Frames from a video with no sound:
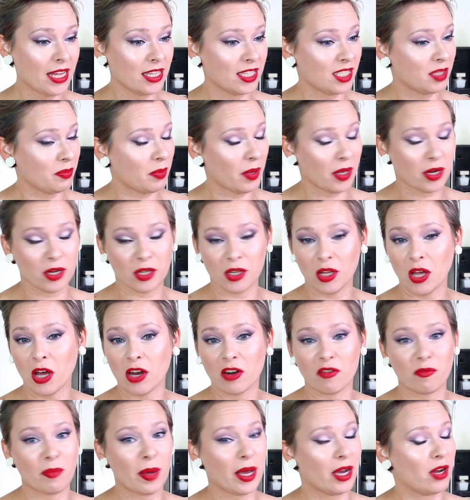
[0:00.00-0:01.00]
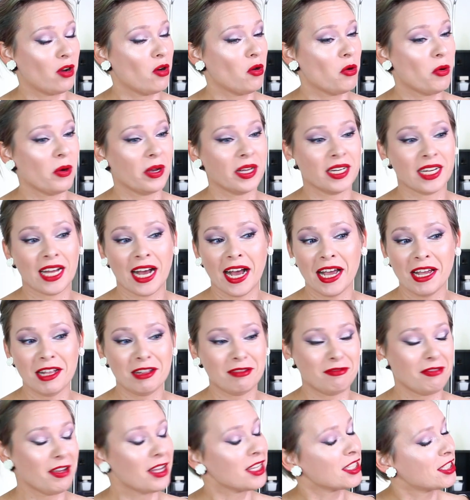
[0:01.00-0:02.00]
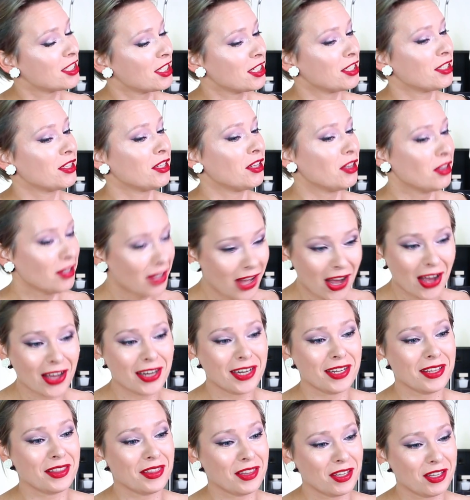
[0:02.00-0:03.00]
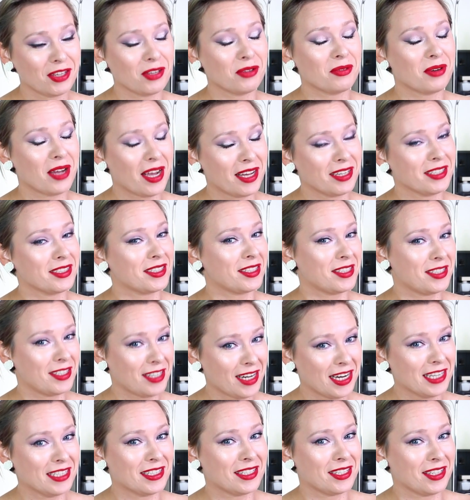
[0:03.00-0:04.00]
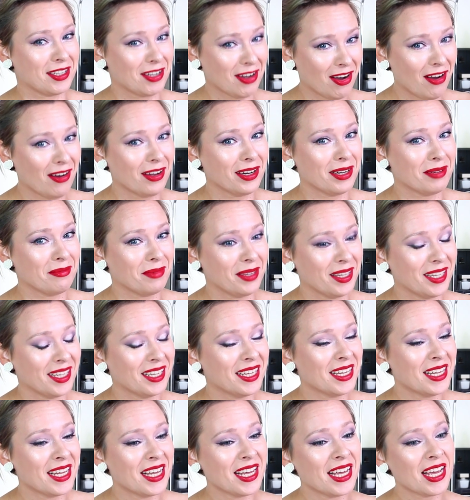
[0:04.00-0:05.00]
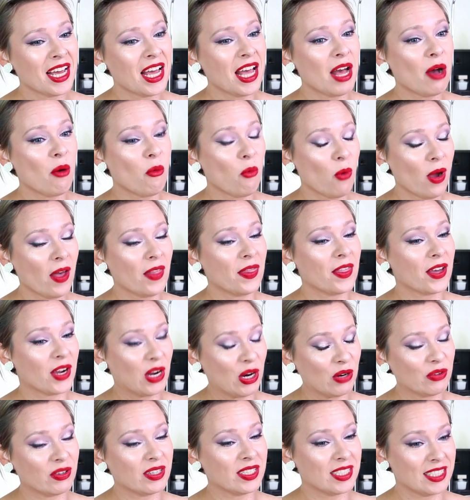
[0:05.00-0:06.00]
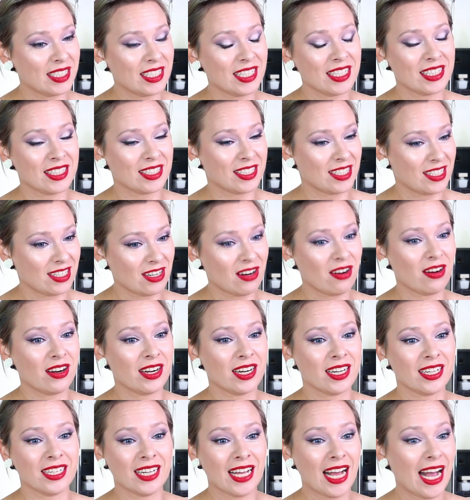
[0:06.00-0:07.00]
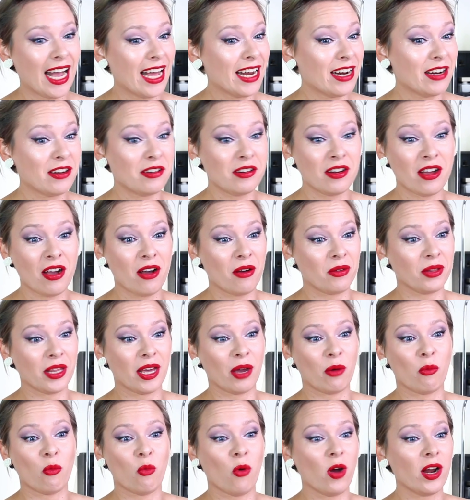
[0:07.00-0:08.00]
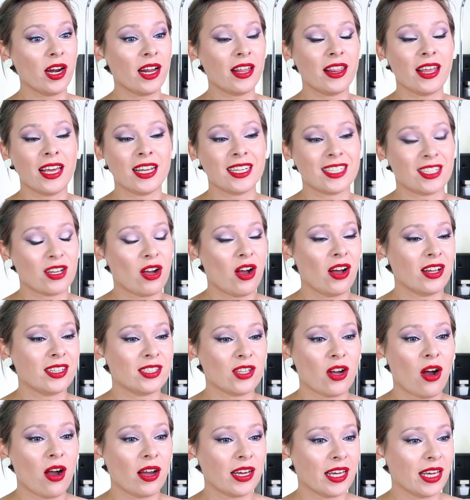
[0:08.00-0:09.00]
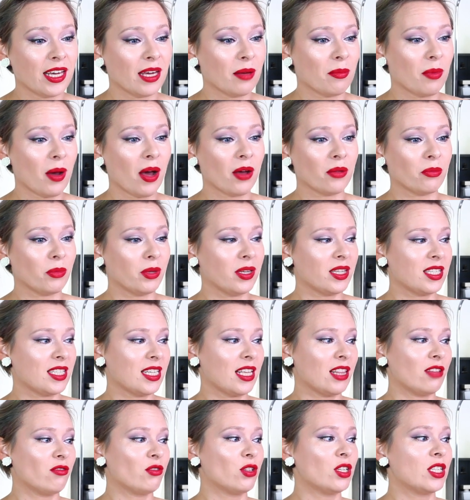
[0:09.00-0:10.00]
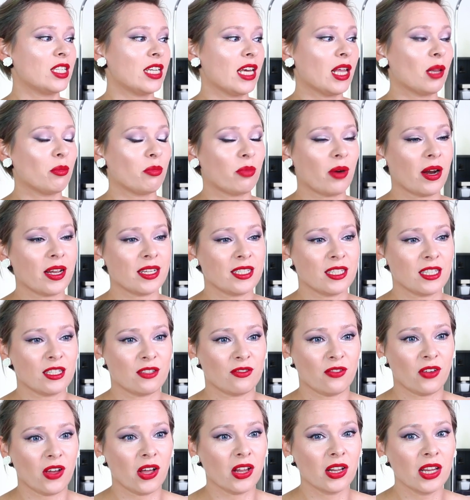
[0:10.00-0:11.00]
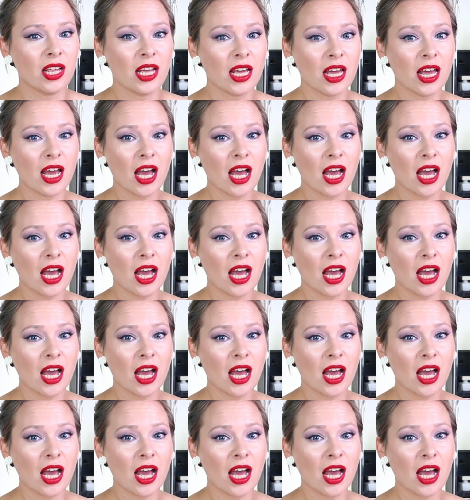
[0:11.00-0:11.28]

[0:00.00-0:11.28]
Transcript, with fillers: spent a lot of my coin. I invested a lot in the United States economy when the quarantine started. I don't know, like, what are they talking about when they say the retail prices fell?